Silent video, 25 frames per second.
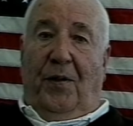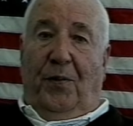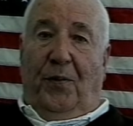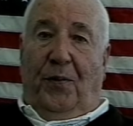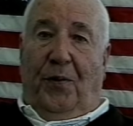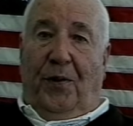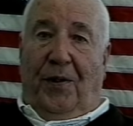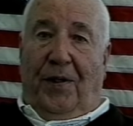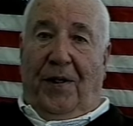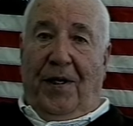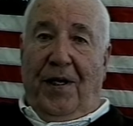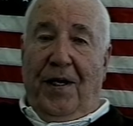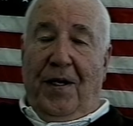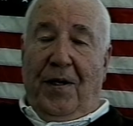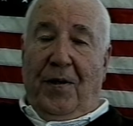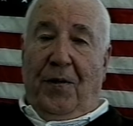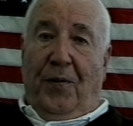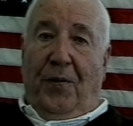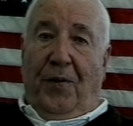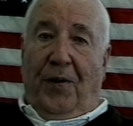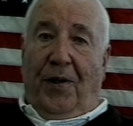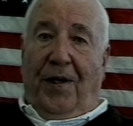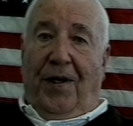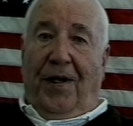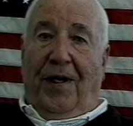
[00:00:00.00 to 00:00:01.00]
we're,
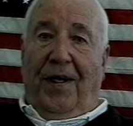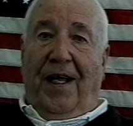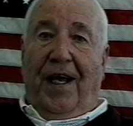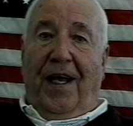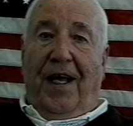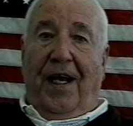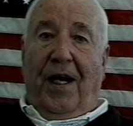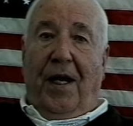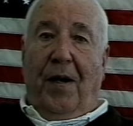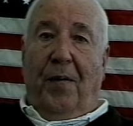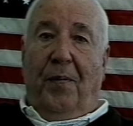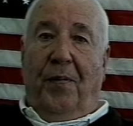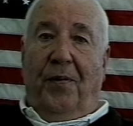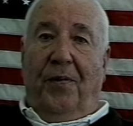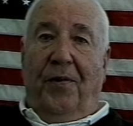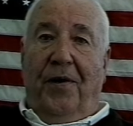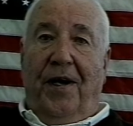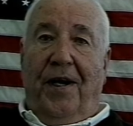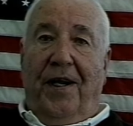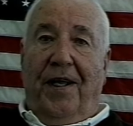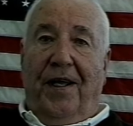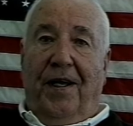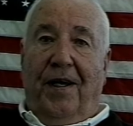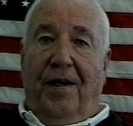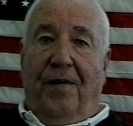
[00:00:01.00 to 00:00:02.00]
we're not
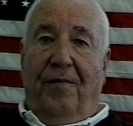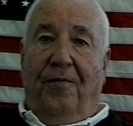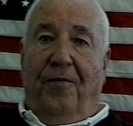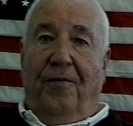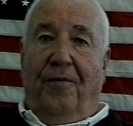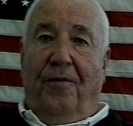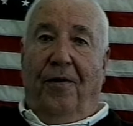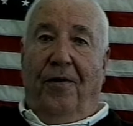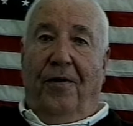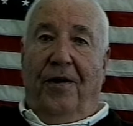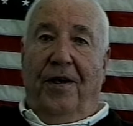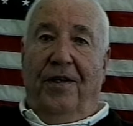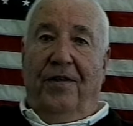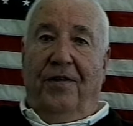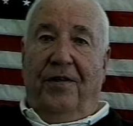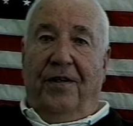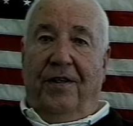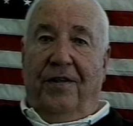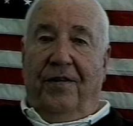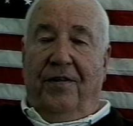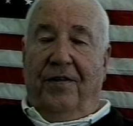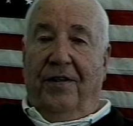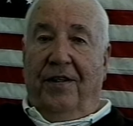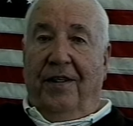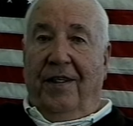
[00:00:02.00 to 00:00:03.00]
operating on four
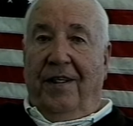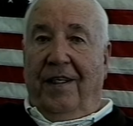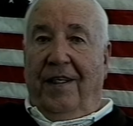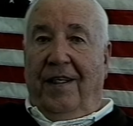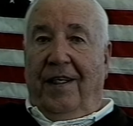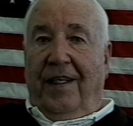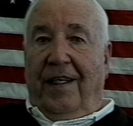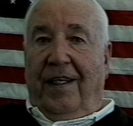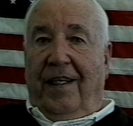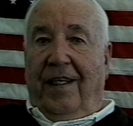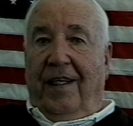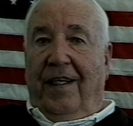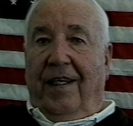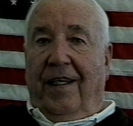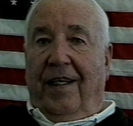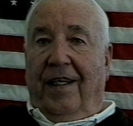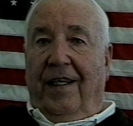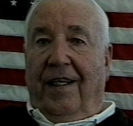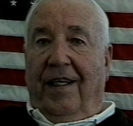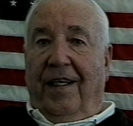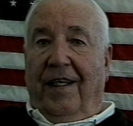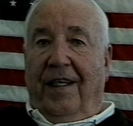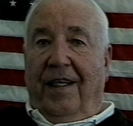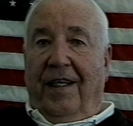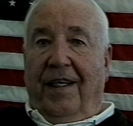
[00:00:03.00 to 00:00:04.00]
engines. Uh,
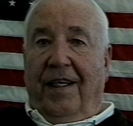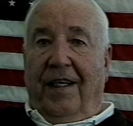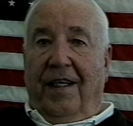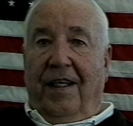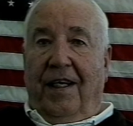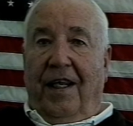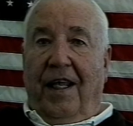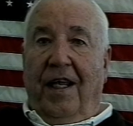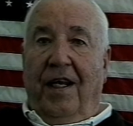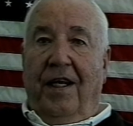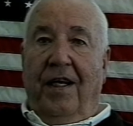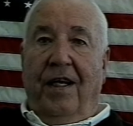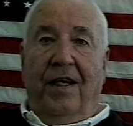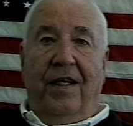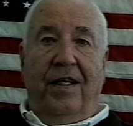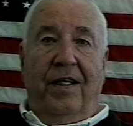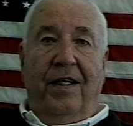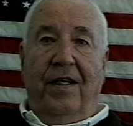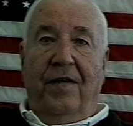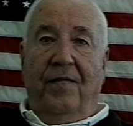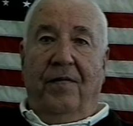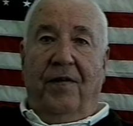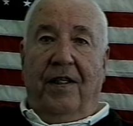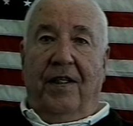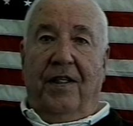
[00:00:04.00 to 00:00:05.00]
and they didn't
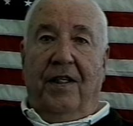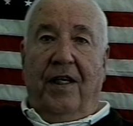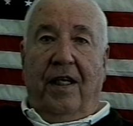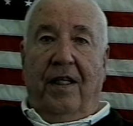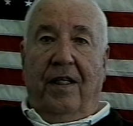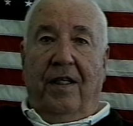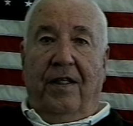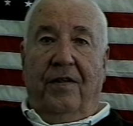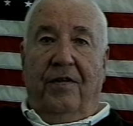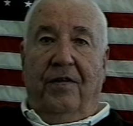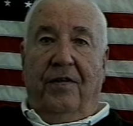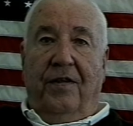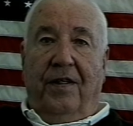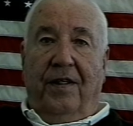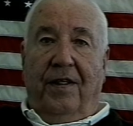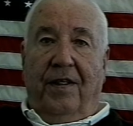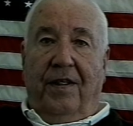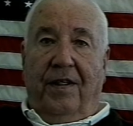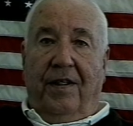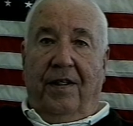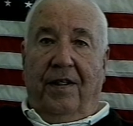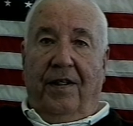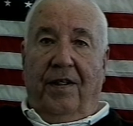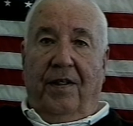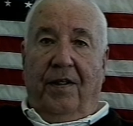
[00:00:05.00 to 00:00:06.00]
even tell us, uh,
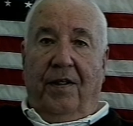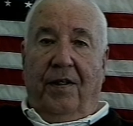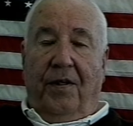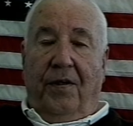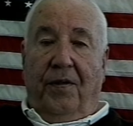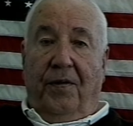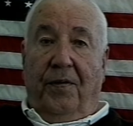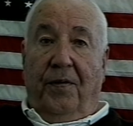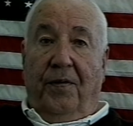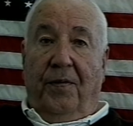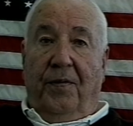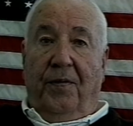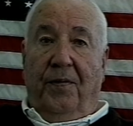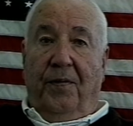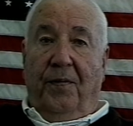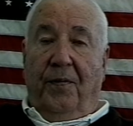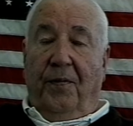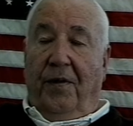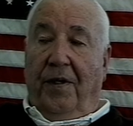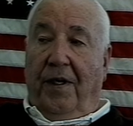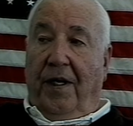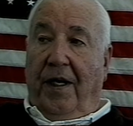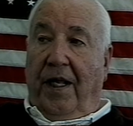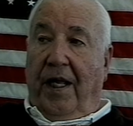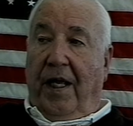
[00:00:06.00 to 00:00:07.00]
you know,
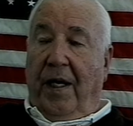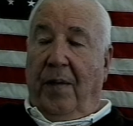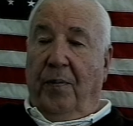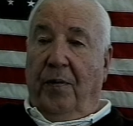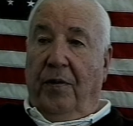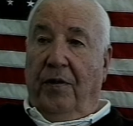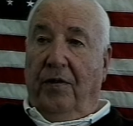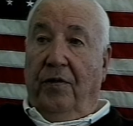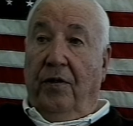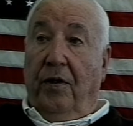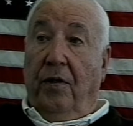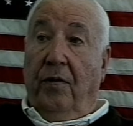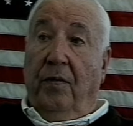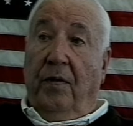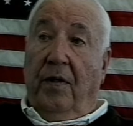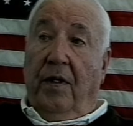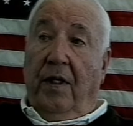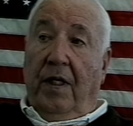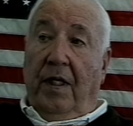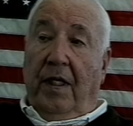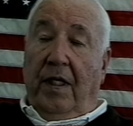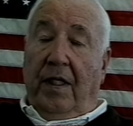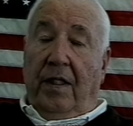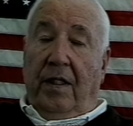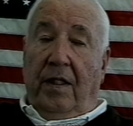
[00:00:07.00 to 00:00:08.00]
what had happened. So
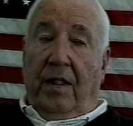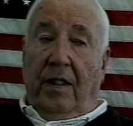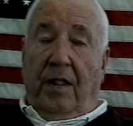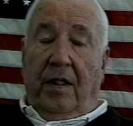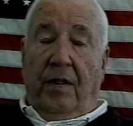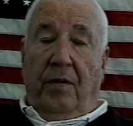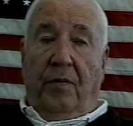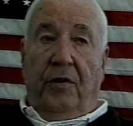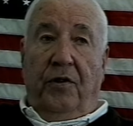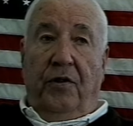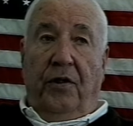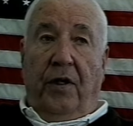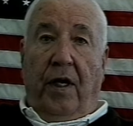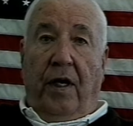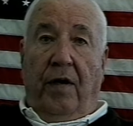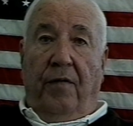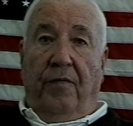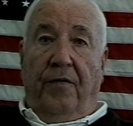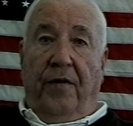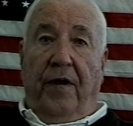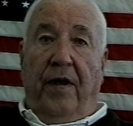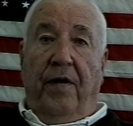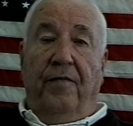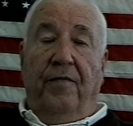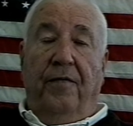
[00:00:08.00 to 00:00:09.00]
it was
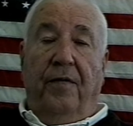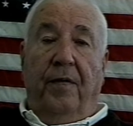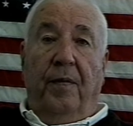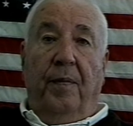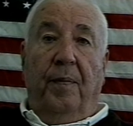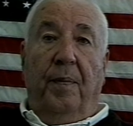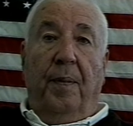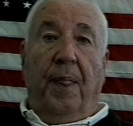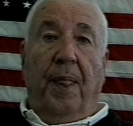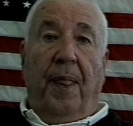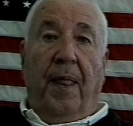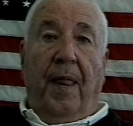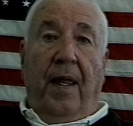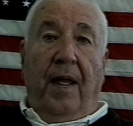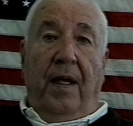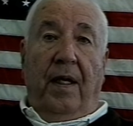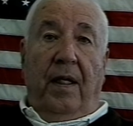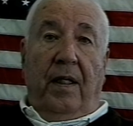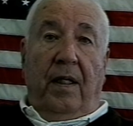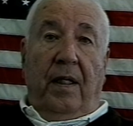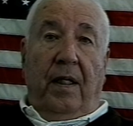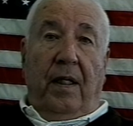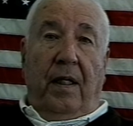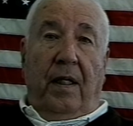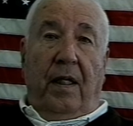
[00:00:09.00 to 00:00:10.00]
uneventful.
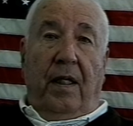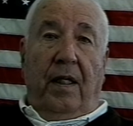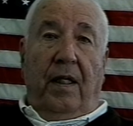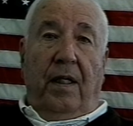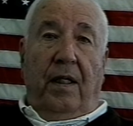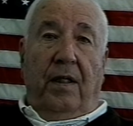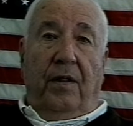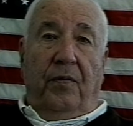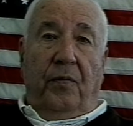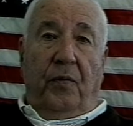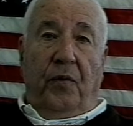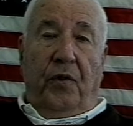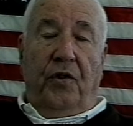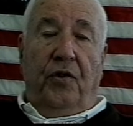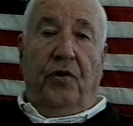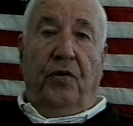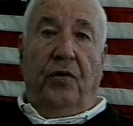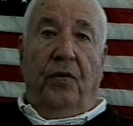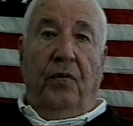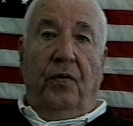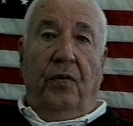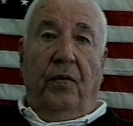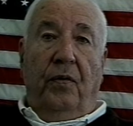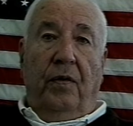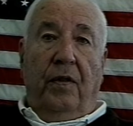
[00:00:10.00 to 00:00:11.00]
And we
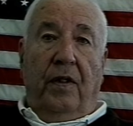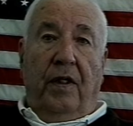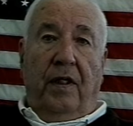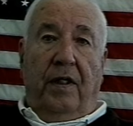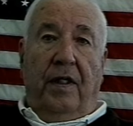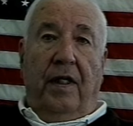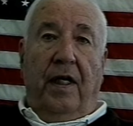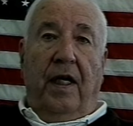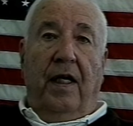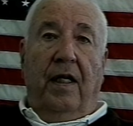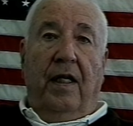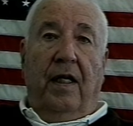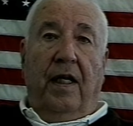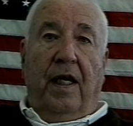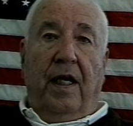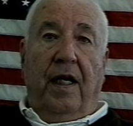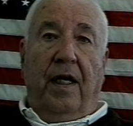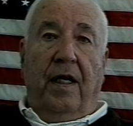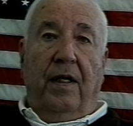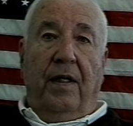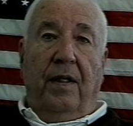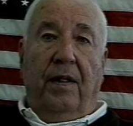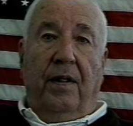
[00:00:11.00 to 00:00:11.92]
soon, at daylight,